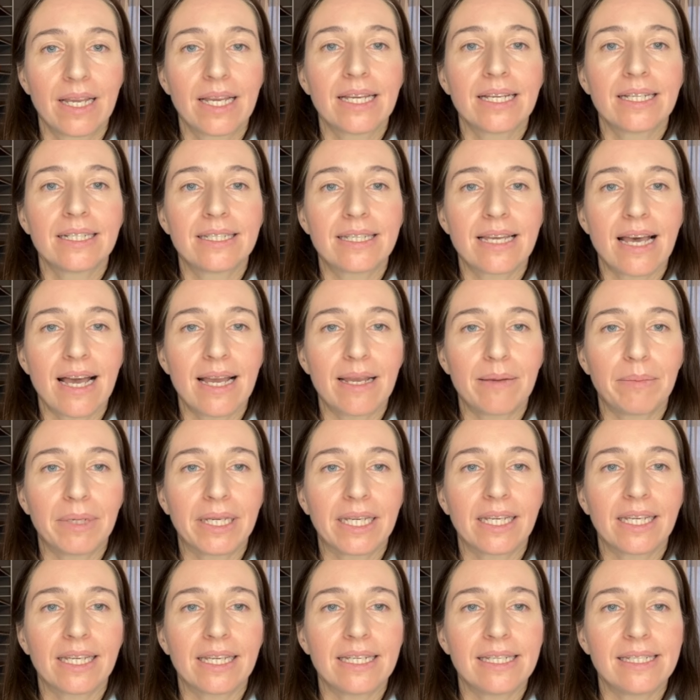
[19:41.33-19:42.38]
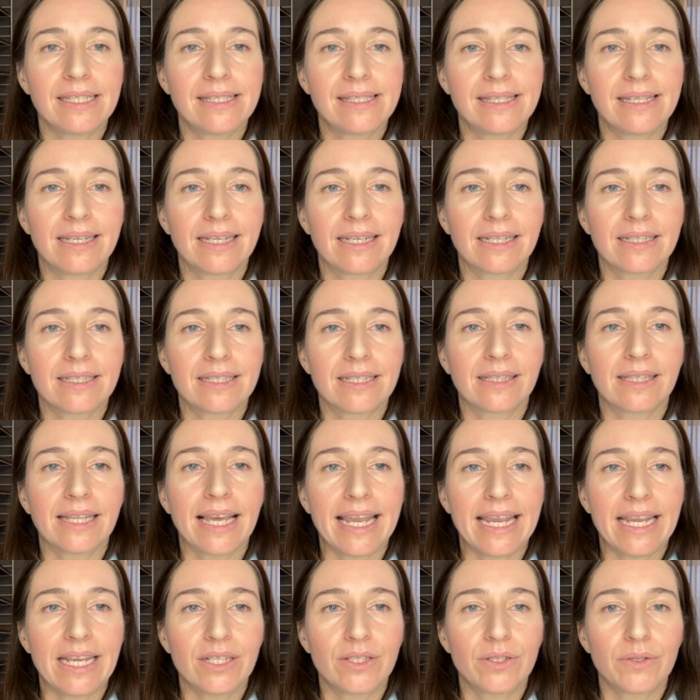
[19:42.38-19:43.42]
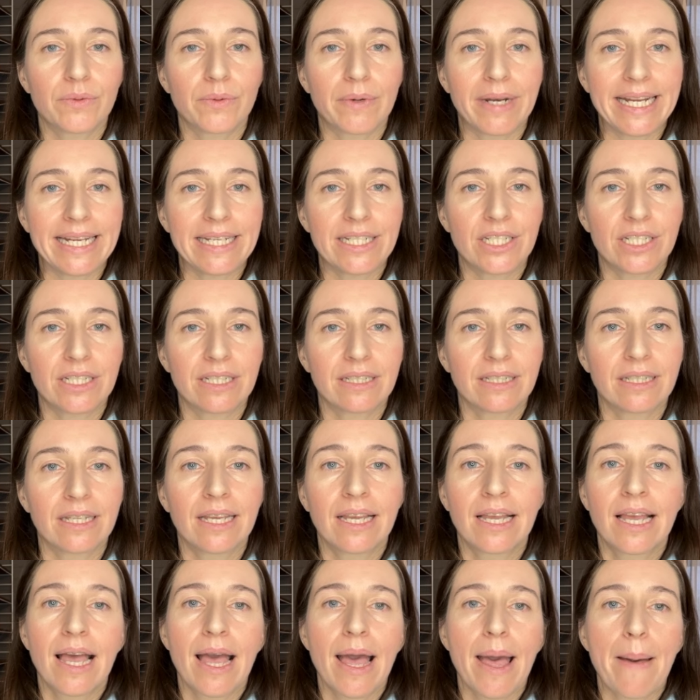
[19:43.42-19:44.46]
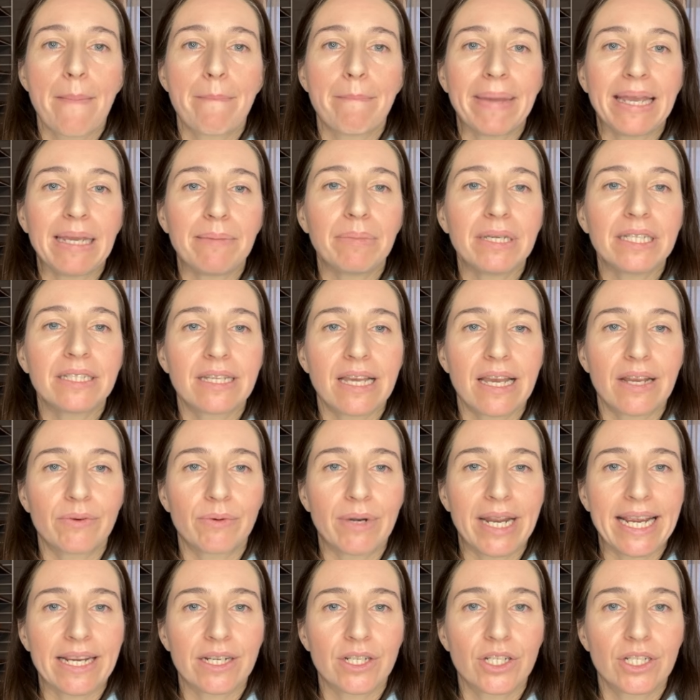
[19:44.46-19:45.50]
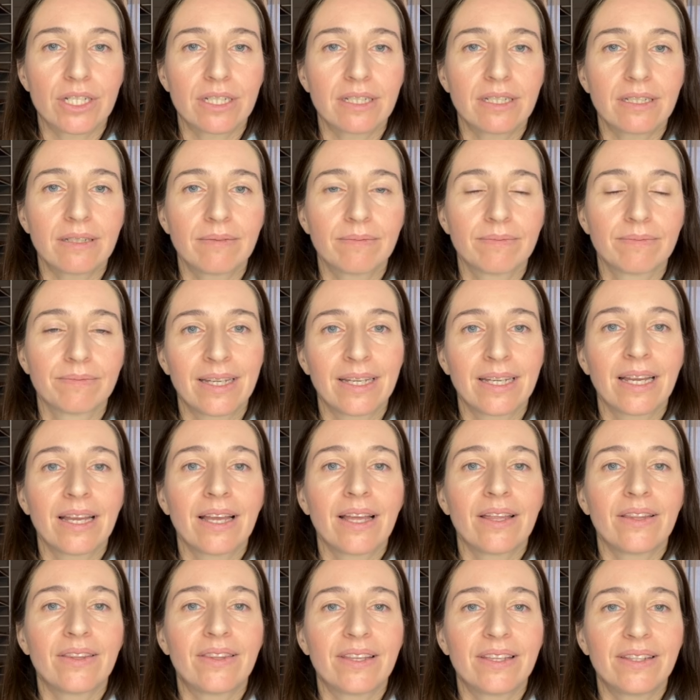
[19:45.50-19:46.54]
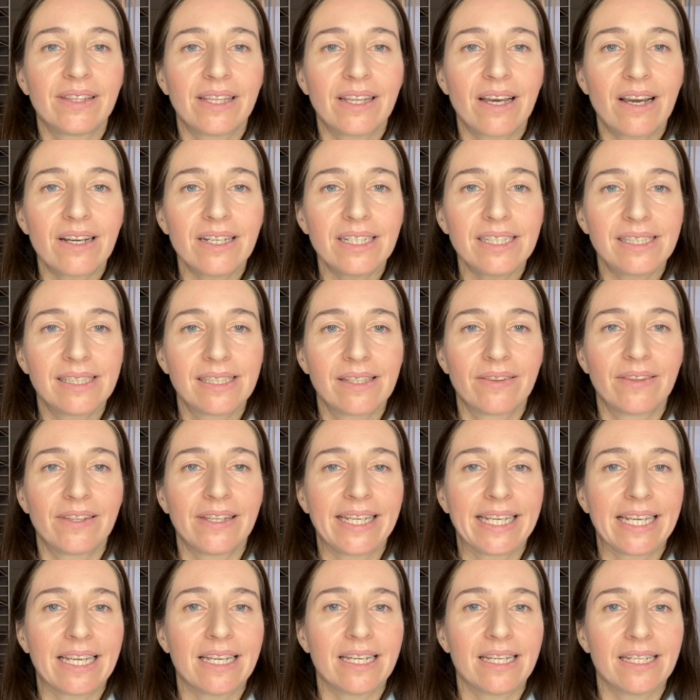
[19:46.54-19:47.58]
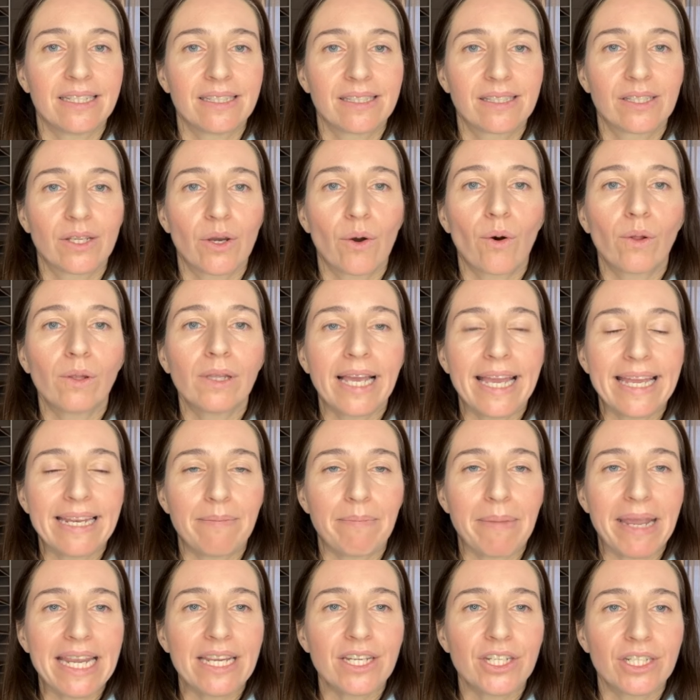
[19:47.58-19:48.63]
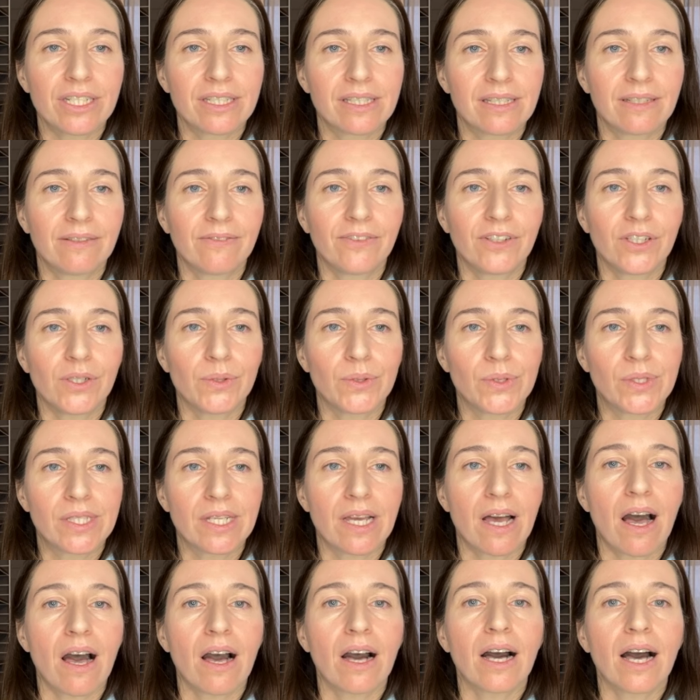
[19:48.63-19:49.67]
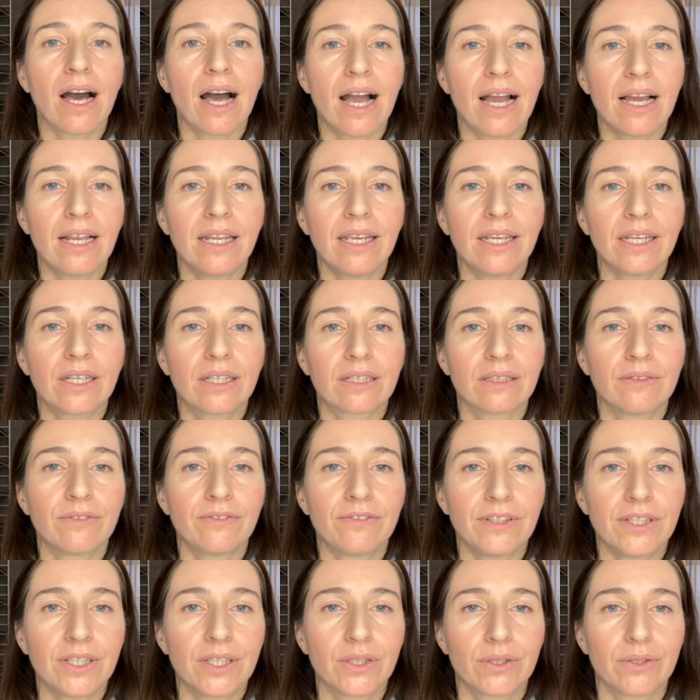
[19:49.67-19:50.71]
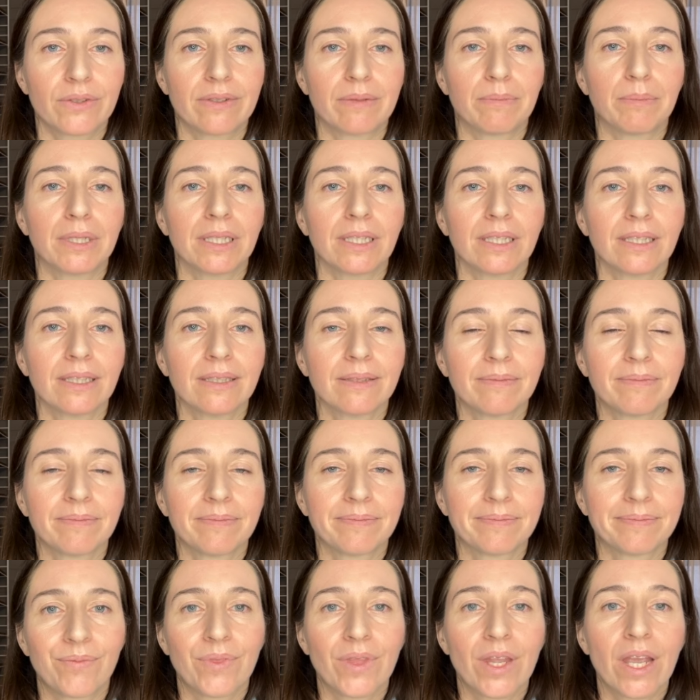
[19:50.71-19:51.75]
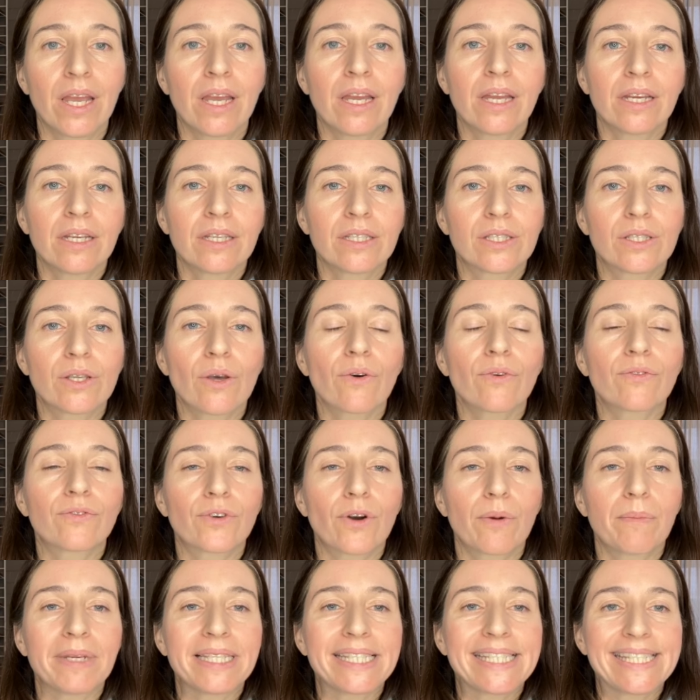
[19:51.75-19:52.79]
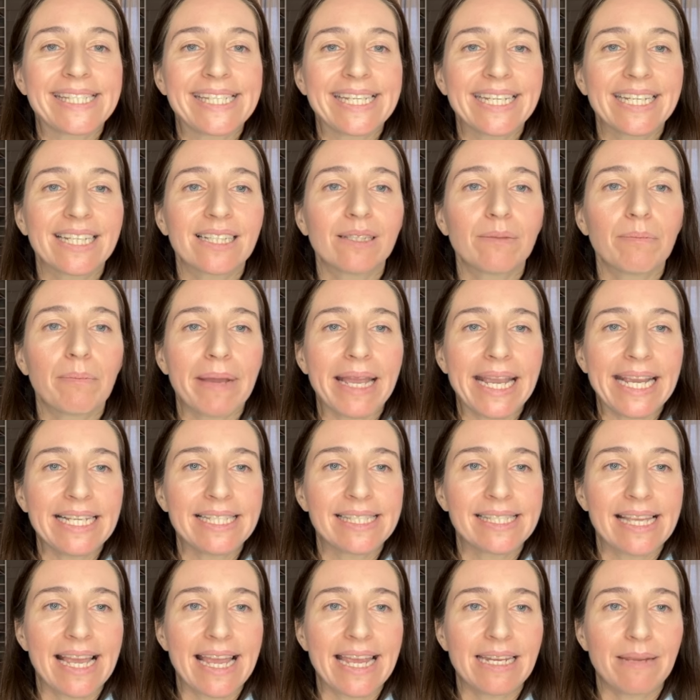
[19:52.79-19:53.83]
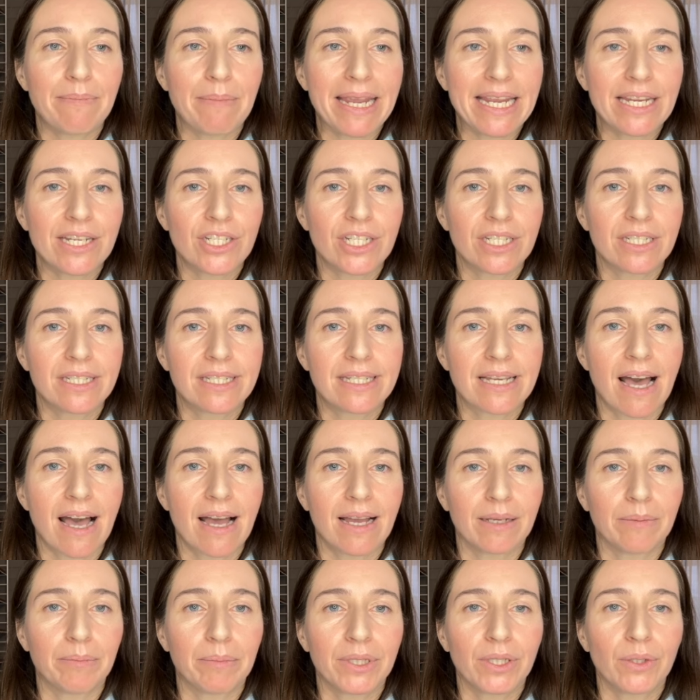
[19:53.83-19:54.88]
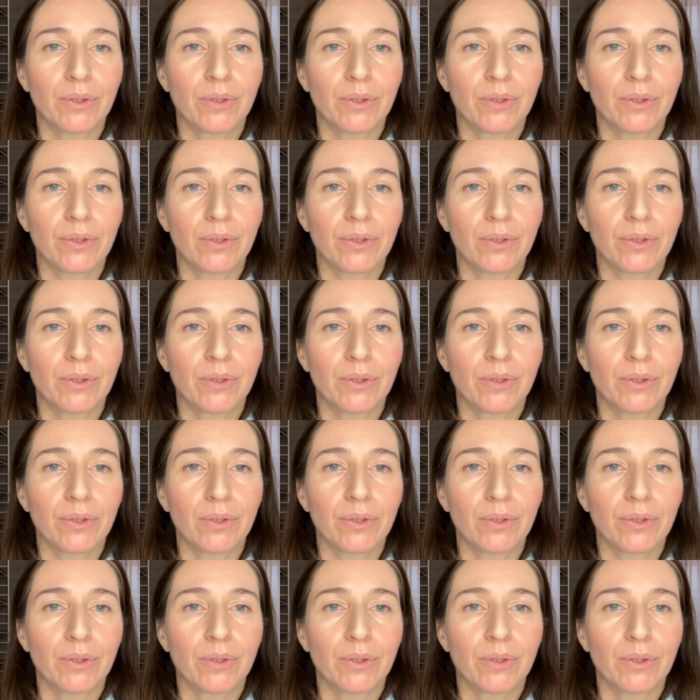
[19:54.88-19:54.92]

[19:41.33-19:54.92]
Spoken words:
Timing, easing, delay, duration, maybe direction. The nice thing is, all animations in Viewst are highly configurable. So from a single base animation type, you